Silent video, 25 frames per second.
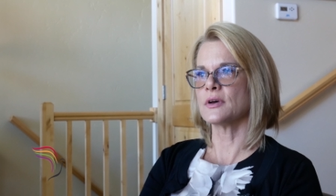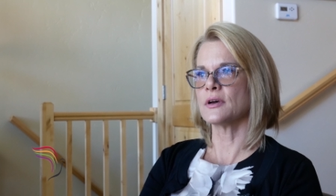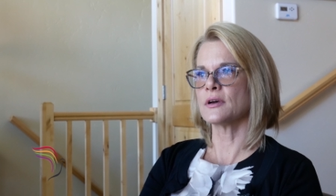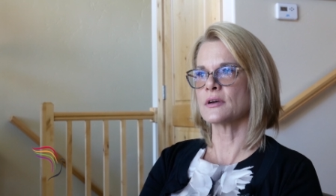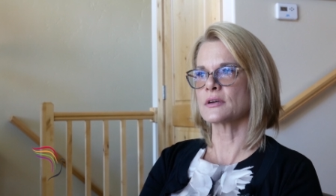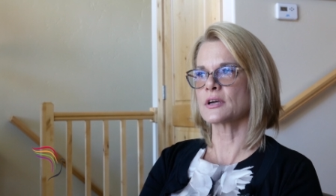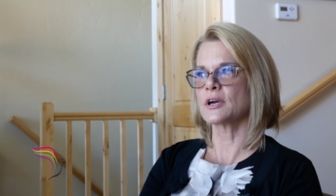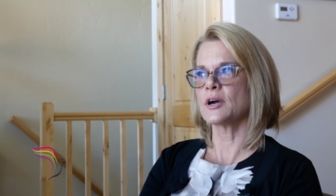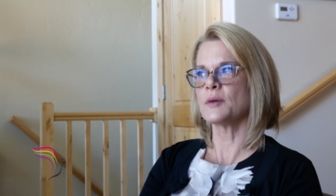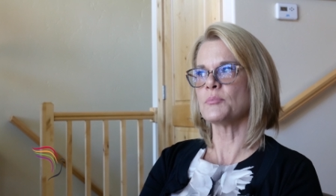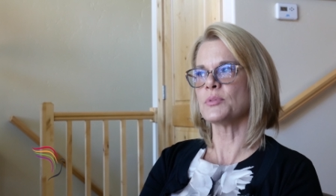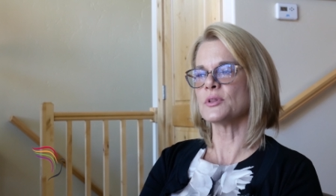
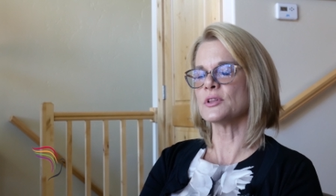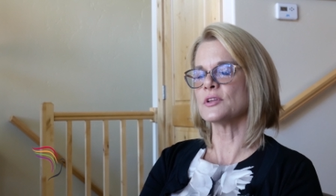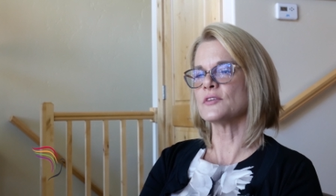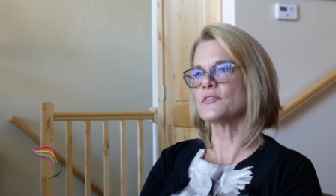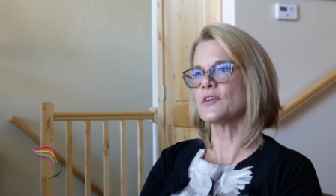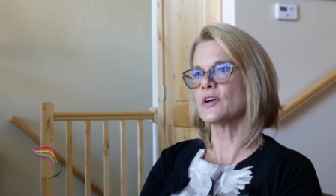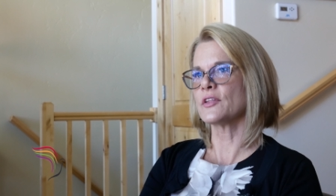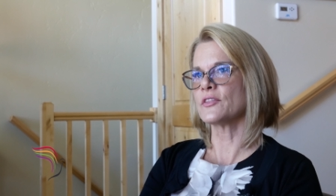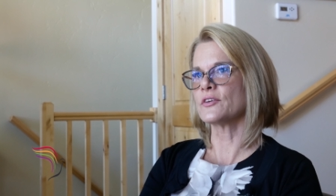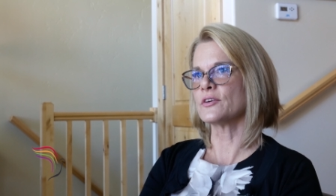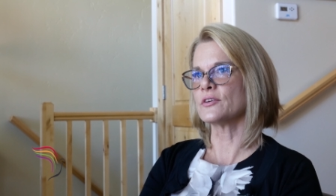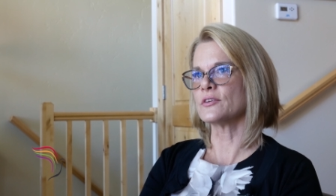a couple
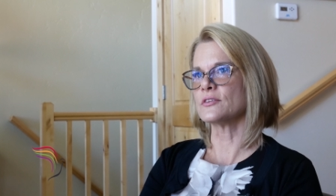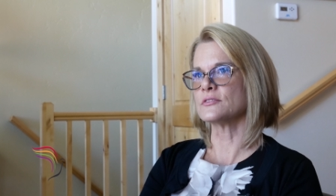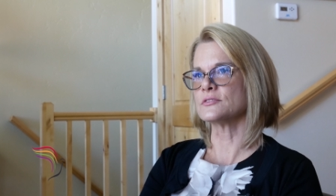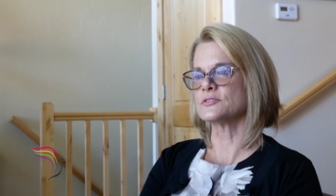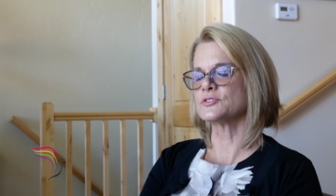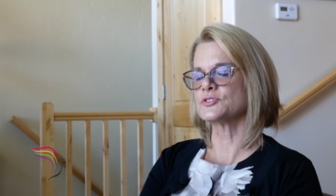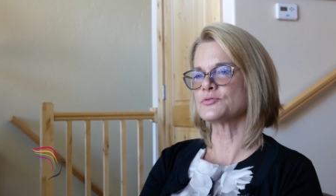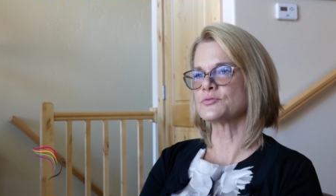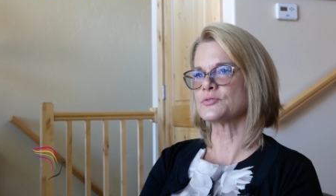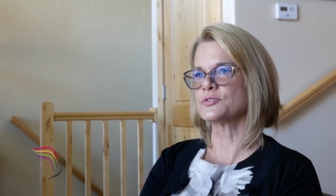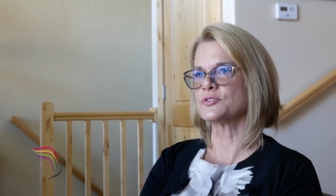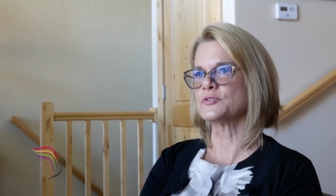of
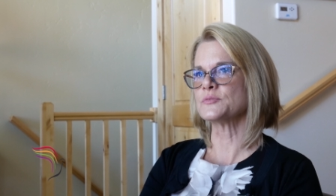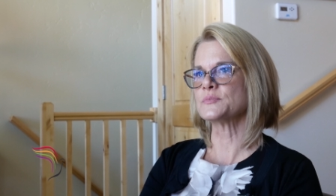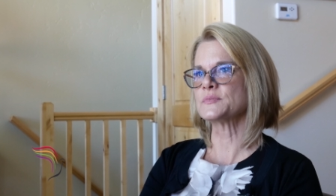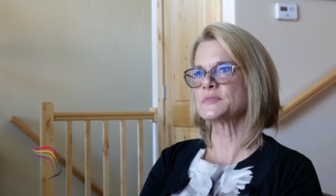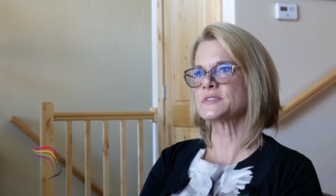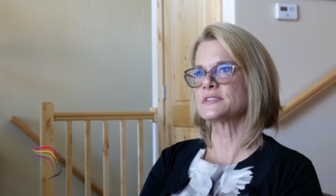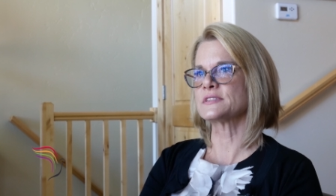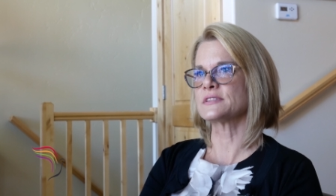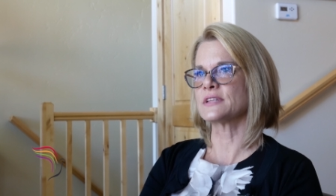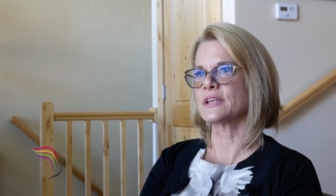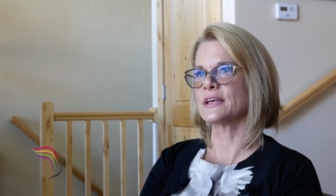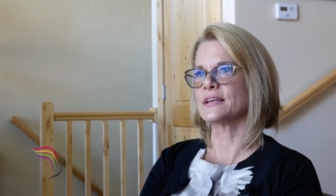other
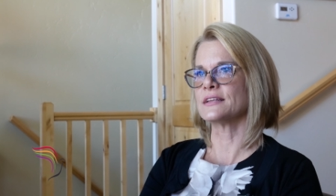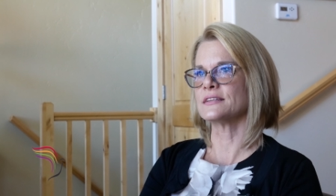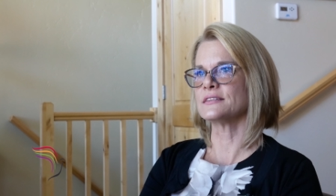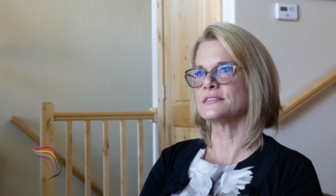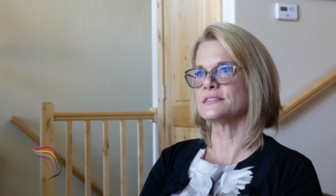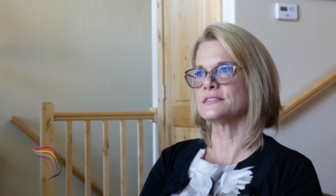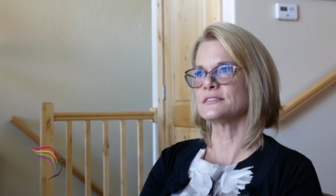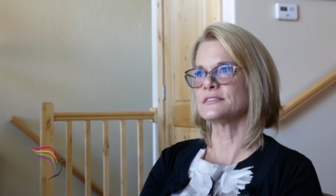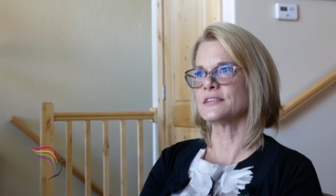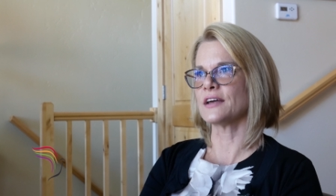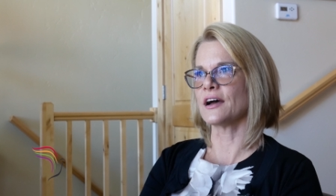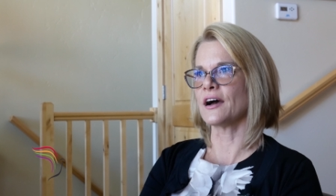troops
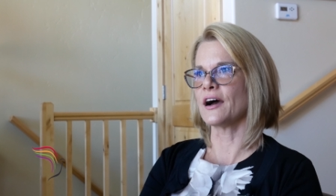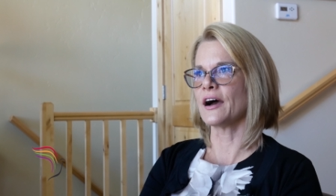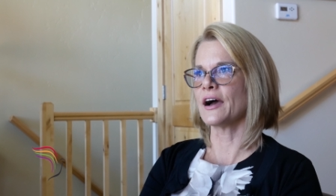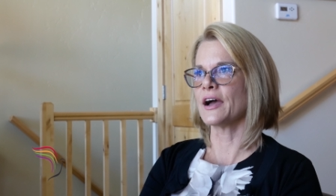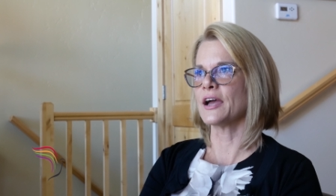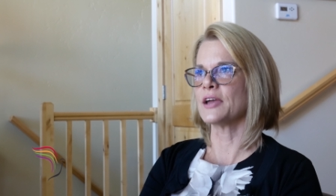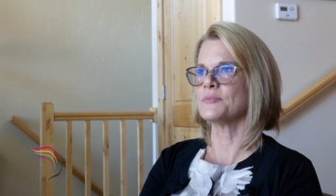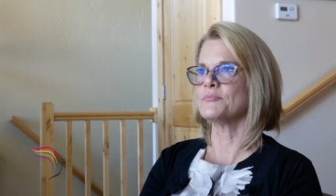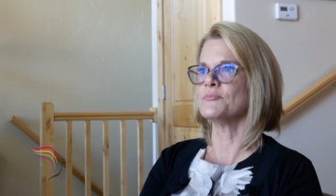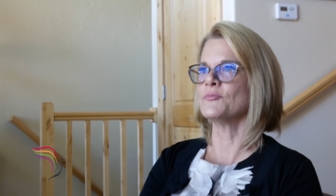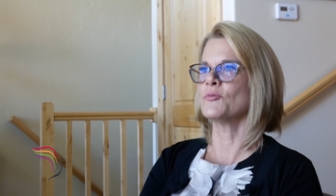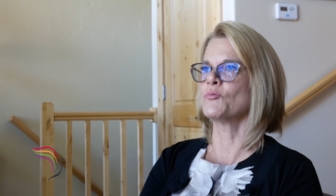that
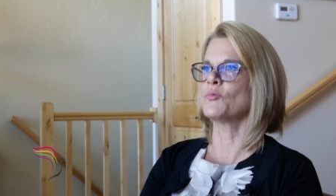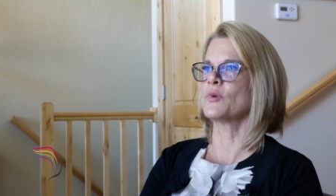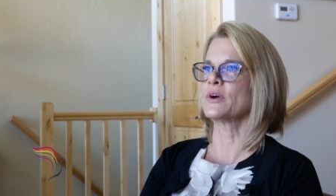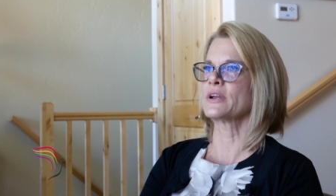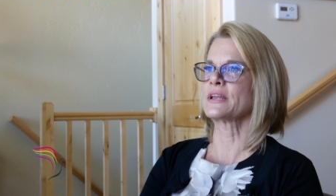died,